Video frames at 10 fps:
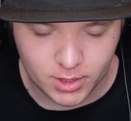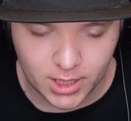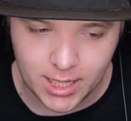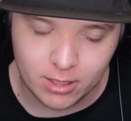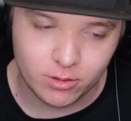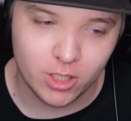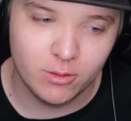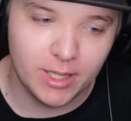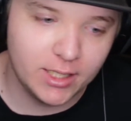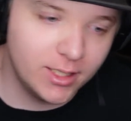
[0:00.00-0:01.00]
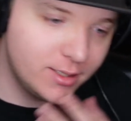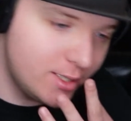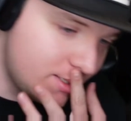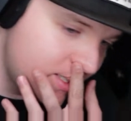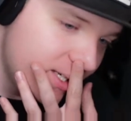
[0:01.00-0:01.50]
I don't know, man. This
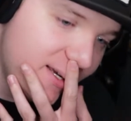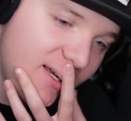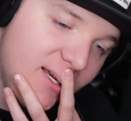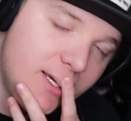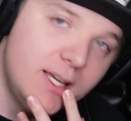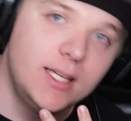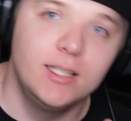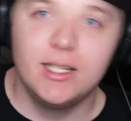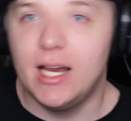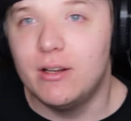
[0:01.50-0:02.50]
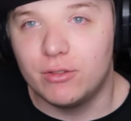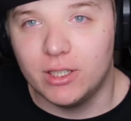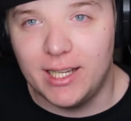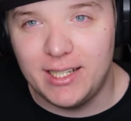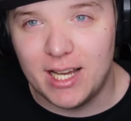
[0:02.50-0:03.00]
is kind of a
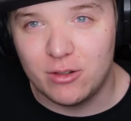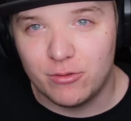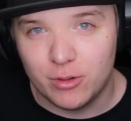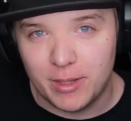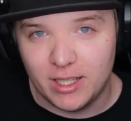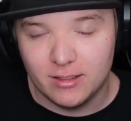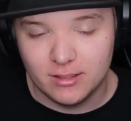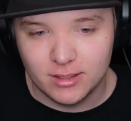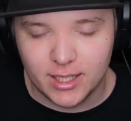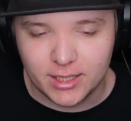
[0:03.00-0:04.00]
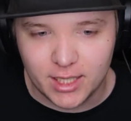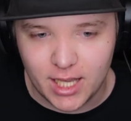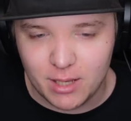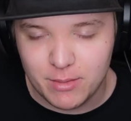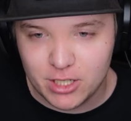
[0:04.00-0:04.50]
letdown for me. Like the
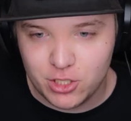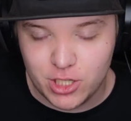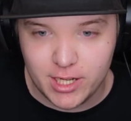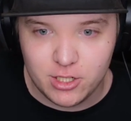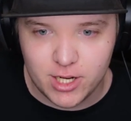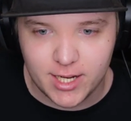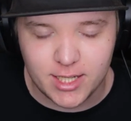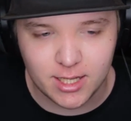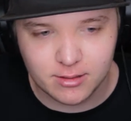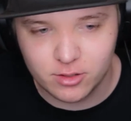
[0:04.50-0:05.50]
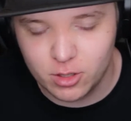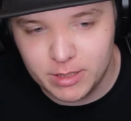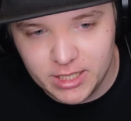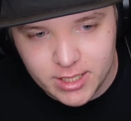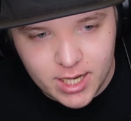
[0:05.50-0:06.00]
game has changed ideas so
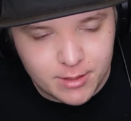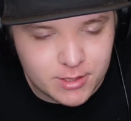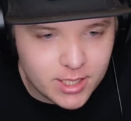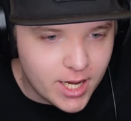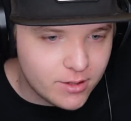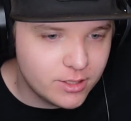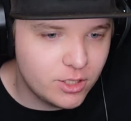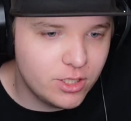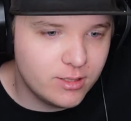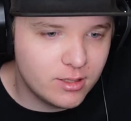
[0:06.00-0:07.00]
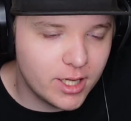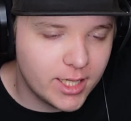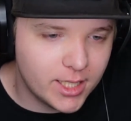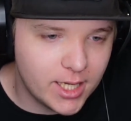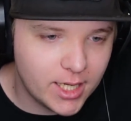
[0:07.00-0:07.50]
many times and now it's just
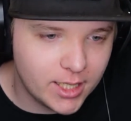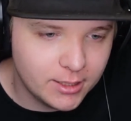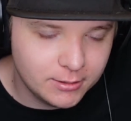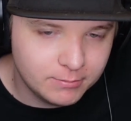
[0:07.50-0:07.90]
like a